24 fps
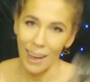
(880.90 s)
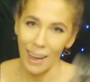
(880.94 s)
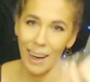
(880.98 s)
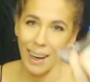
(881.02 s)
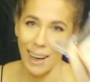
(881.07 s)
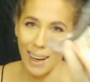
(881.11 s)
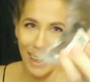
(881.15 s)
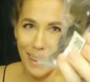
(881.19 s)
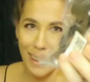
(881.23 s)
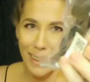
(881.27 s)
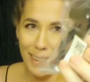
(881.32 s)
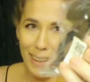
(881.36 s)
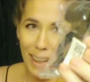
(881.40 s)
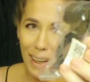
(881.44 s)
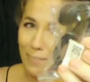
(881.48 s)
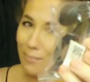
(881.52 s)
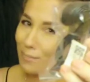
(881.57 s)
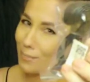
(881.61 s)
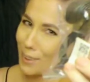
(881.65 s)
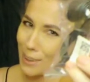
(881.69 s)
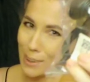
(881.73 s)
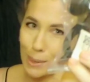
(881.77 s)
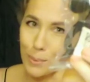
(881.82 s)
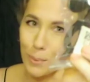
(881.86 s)
and
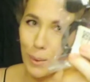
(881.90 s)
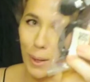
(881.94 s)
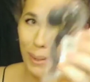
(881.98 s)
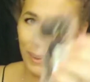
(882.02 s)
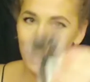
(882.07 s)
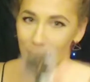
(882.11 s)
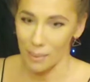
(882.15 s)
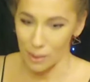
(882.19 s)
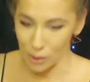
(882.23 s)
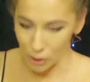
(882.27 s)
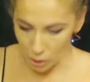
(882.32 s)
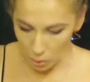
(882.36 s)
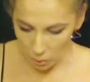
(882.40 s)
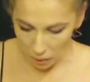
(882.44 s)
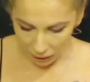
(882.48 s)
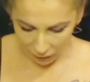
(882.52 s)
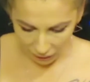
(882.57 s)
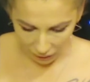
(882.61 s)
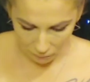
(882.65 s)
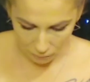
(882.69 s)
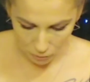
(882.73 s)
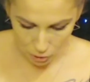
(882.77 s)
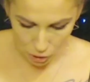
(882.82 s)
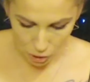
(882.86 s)
this one. So I
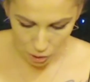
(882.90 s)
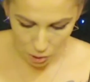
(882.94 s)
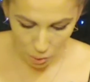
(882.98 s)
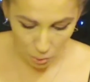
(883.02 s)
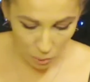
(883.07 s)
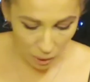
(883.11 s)
have two,